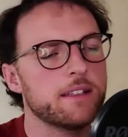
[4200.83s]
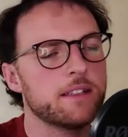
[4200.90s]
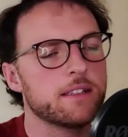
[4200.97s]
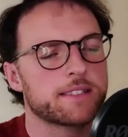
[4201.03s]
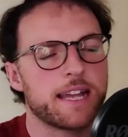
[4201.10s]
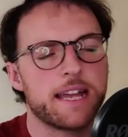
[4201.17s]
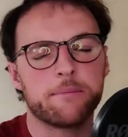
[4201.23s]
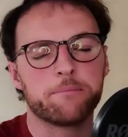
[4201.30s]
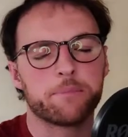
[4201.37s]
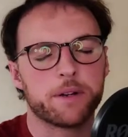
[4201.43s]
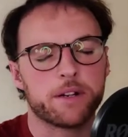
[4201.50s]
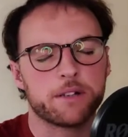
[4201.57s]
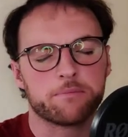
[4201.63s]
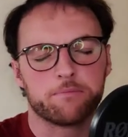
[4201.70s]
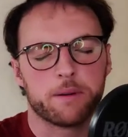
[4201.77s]

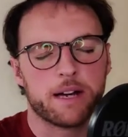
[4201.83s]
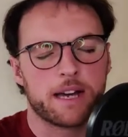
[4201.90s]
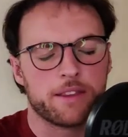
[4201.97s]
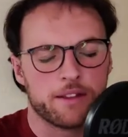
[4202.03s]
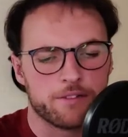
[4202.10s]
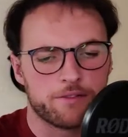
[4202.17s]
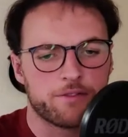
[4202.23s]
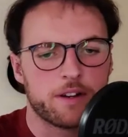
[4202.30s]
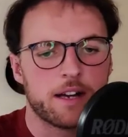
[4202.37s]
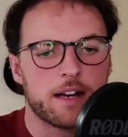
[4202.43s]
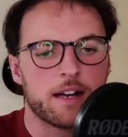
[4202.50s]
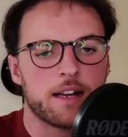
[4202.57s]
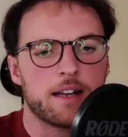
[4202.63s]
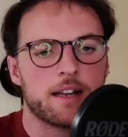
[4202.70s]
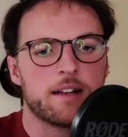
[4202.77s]
tempered by the
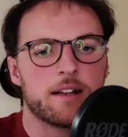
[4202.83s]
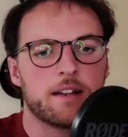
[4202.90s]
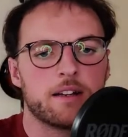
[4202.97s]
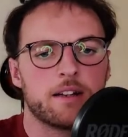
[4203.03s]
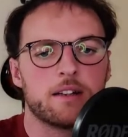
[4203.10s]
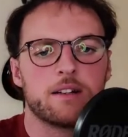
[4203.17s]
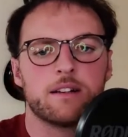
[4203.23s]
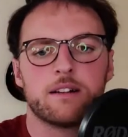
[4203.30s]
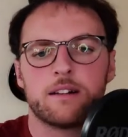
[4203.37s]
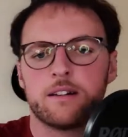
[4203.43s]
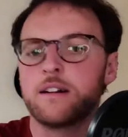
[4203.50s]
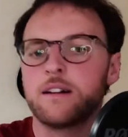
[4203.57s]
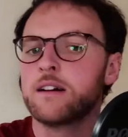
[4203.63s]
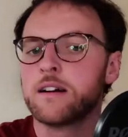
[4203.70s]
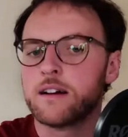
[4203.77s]

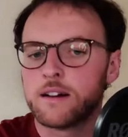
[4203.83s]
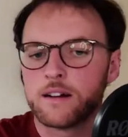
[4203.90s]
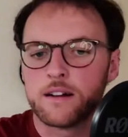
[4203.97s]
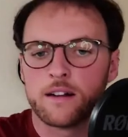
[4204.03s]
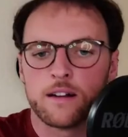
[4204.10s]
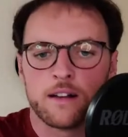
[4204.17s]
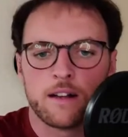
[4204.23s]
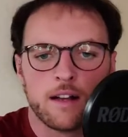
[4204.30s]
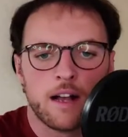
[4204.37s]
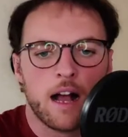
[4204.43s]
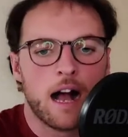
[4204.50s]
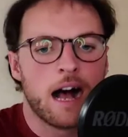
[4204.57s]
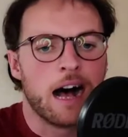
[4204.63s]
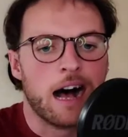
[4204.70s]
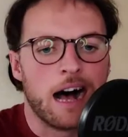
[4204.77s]
fire.
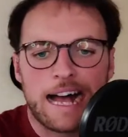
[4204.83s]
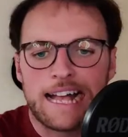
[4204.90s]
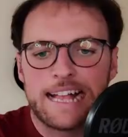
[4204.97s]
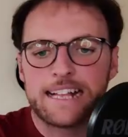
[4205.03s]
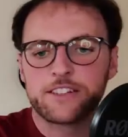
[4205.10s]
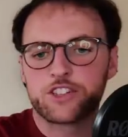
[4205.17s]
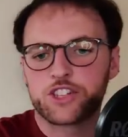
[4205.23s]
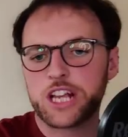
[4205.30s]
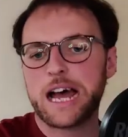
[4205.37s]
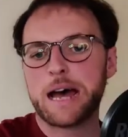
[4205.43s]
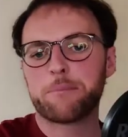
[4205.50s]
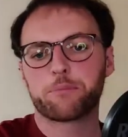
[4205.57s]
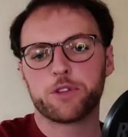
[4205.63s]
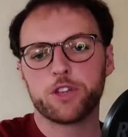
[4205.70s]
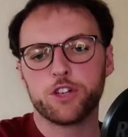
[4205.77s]
I'll
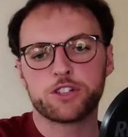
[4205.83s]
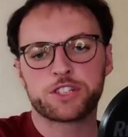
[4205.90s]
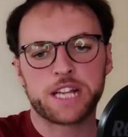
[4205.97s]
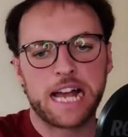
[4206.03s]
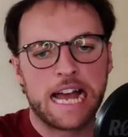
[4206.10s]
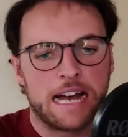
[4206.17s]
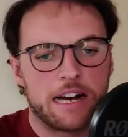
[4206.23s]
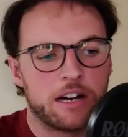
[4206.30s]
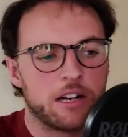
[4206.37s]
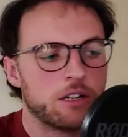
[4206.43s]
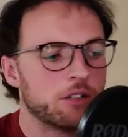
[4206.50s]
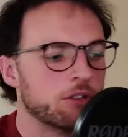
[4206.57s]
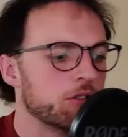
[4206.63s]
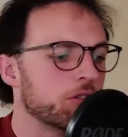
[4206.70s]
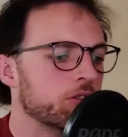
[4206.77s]
chop you
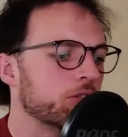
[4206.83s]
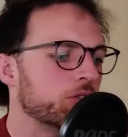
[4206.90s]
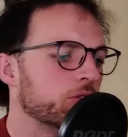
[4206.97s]
down